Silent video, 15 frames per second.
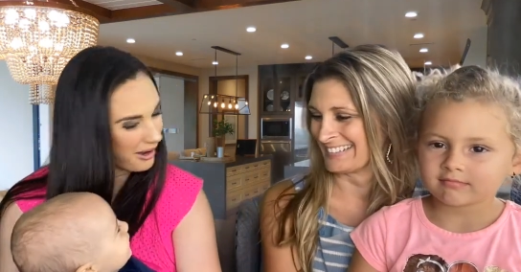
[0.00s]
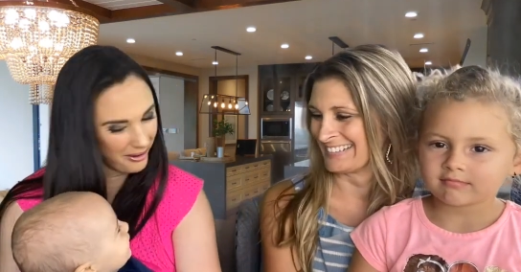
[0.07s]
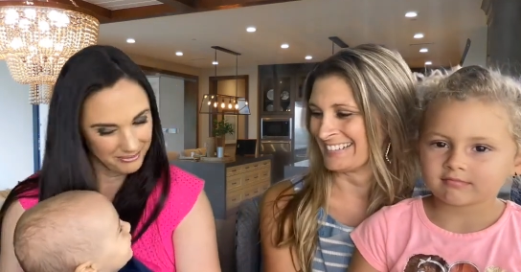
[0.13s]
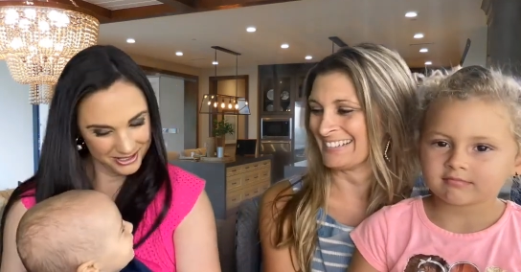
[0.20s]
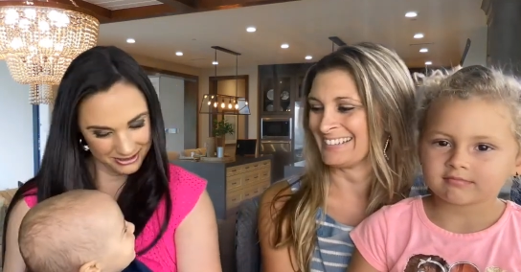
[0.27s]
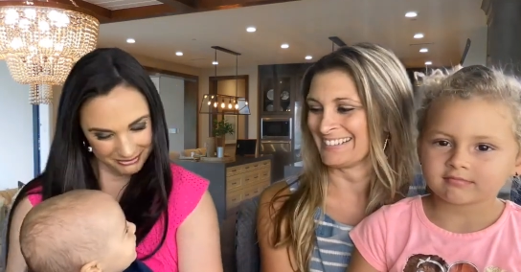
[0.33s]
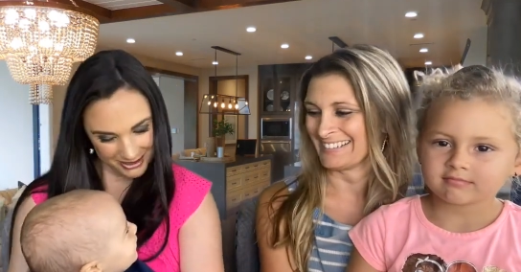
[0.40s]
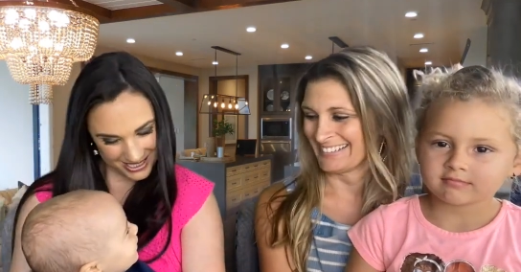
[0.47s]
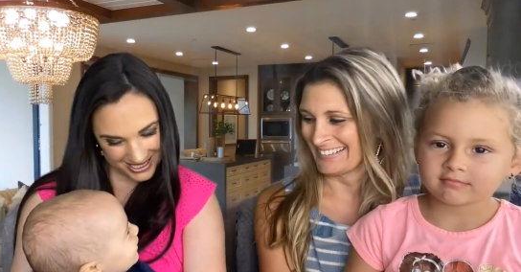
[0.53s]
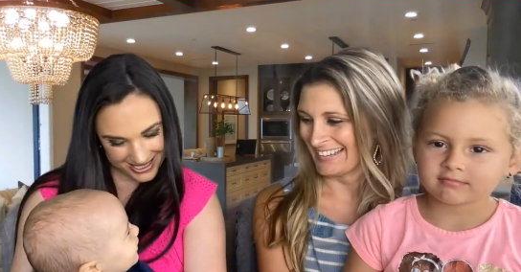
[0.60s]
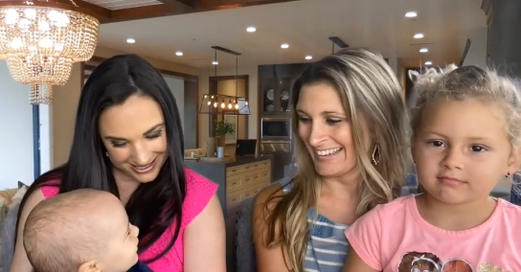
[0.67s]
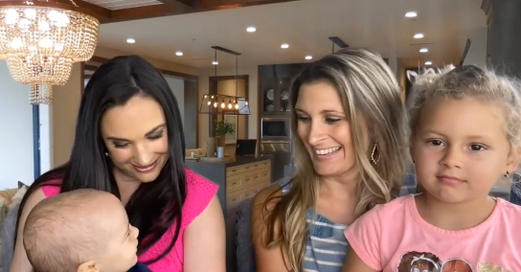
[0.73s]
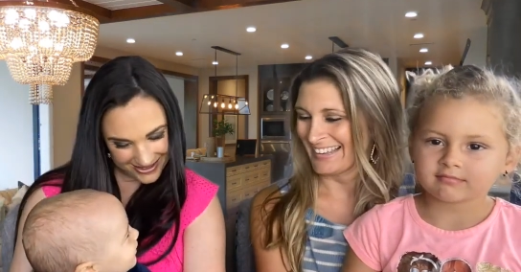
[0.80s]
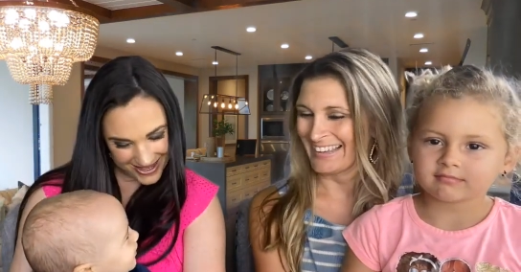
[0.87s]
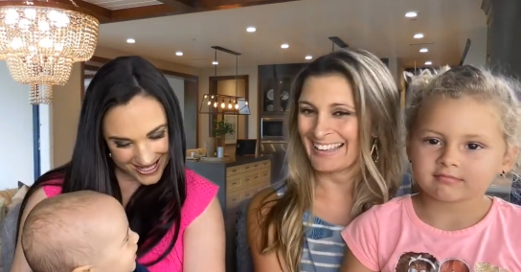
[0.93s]
Speaker 1: moms. We
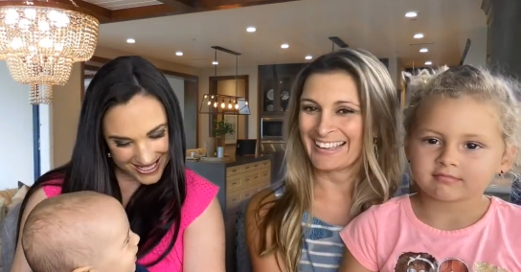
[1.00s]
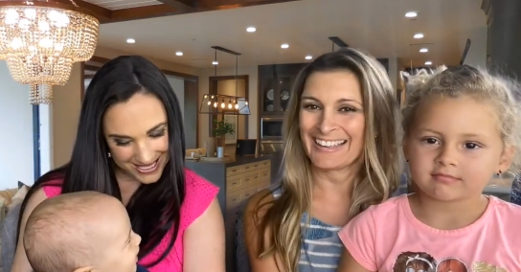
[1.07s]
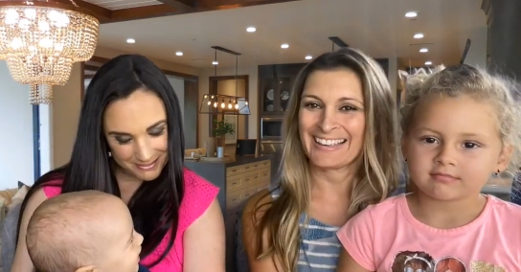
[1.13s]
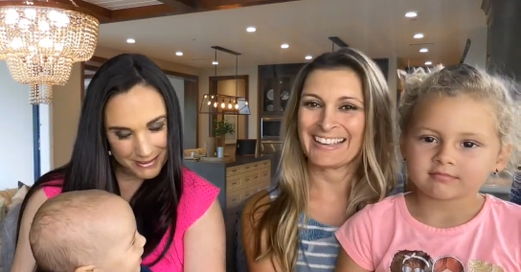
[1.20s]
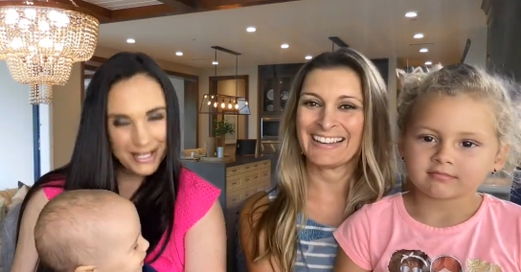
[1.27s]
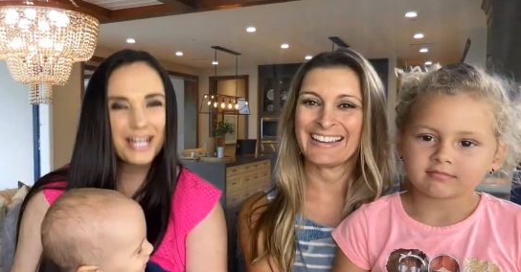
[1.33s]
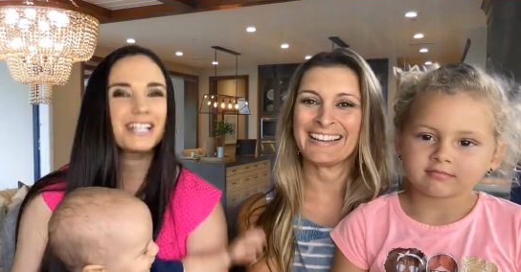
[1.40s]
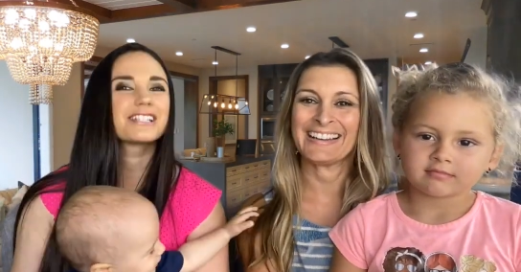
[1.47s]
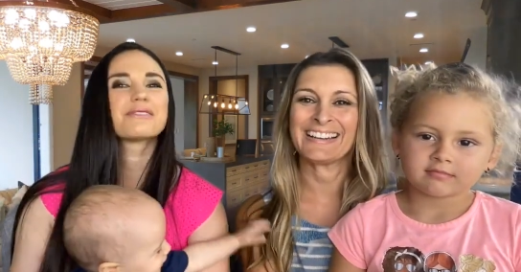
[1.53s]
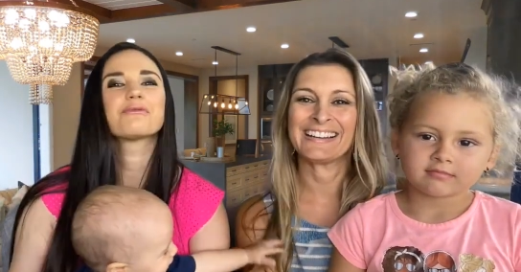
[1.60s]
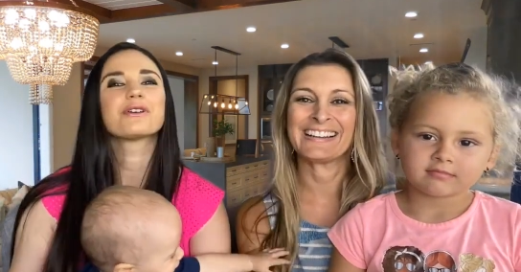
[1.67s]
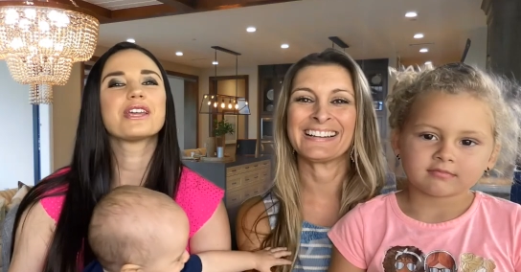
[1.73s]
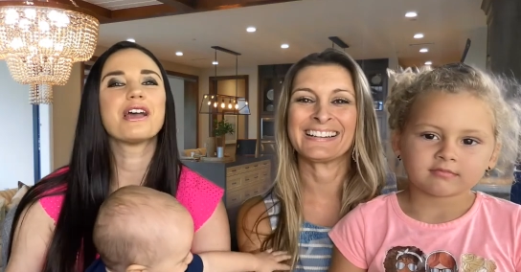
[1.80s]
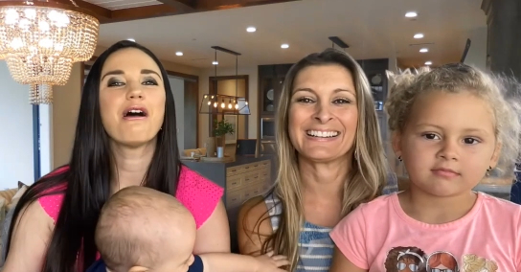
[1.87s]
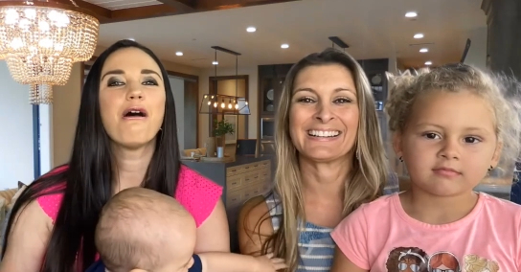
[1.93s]
do this because
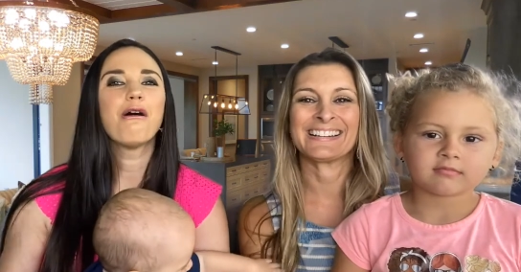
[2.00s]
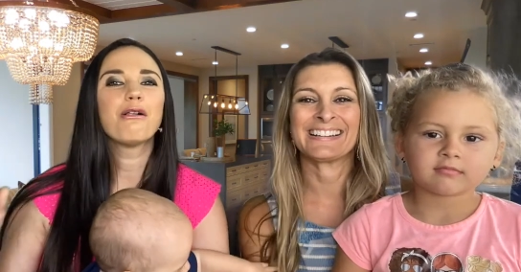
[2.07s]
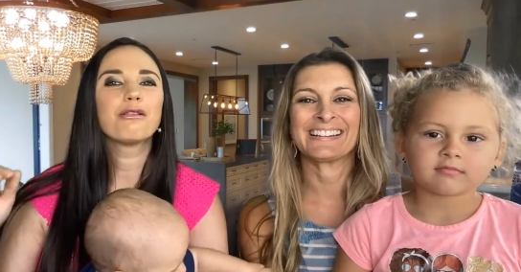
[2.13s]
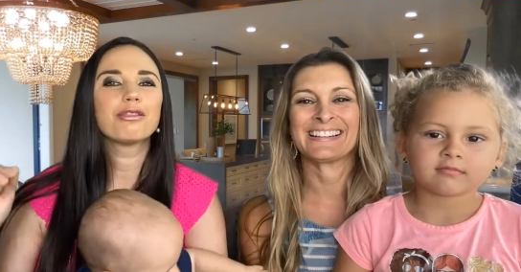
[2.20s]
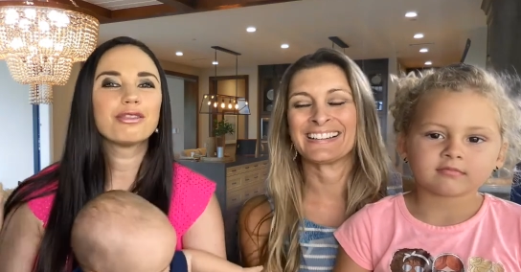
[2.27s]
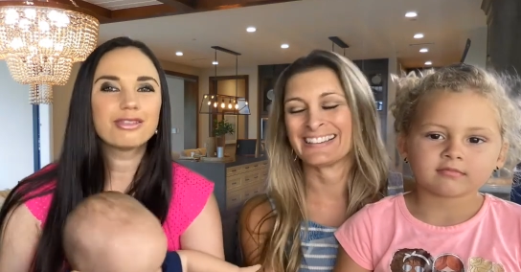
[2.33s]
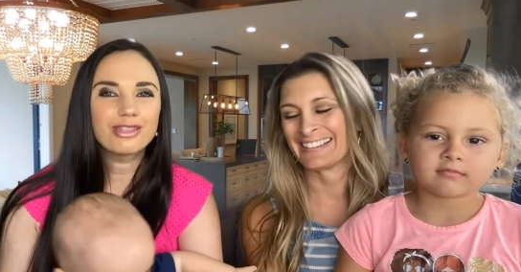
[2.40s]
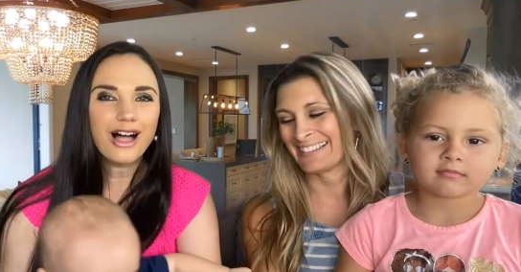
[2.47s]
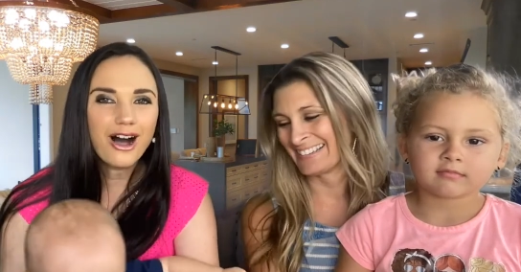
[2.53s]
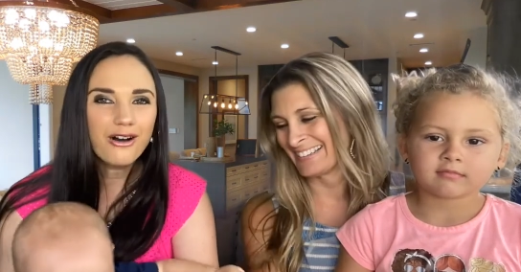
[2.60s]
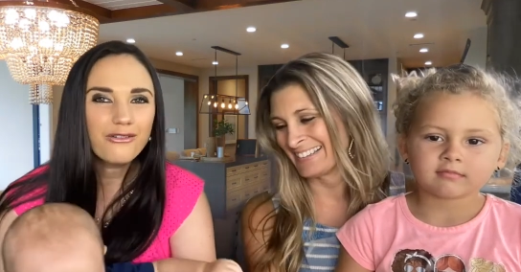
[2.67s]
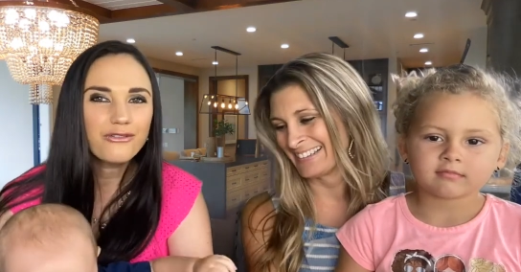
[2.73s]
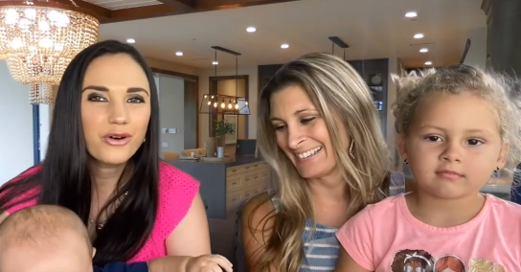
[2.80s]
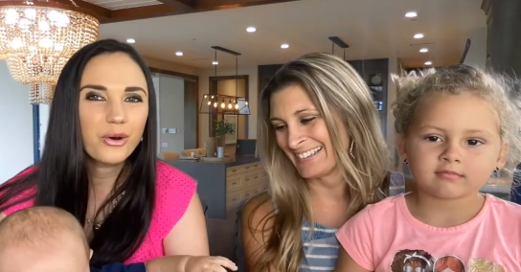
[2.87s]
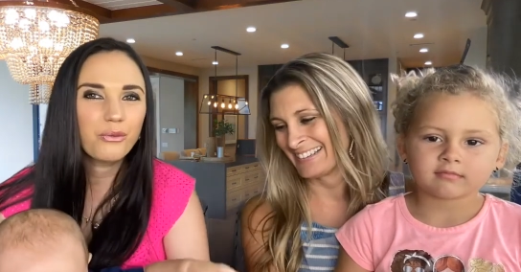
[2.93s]
we
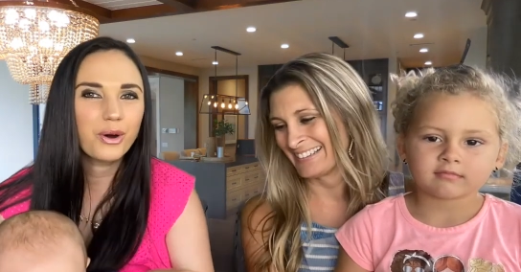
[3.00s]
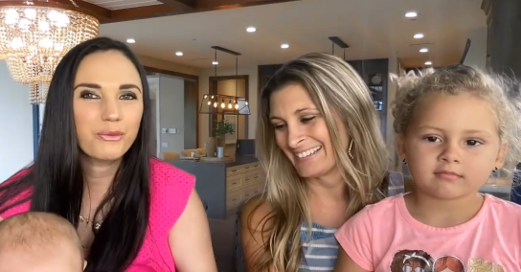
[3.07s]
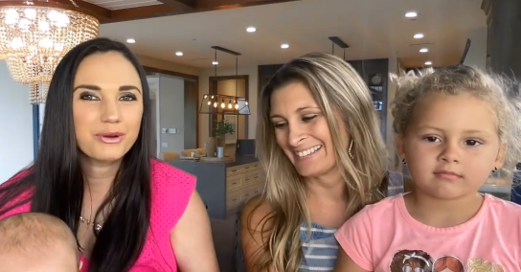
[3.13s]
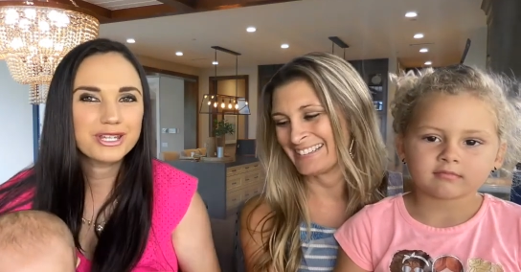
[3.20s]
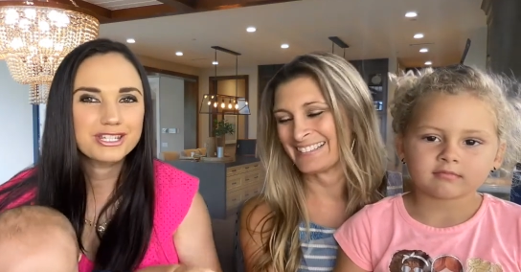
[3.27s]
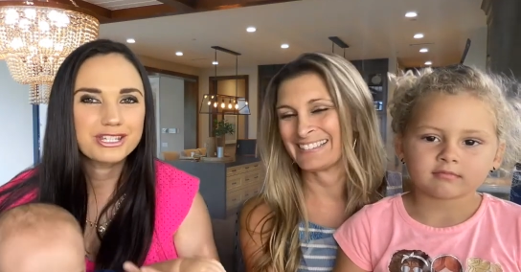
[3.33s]
love what we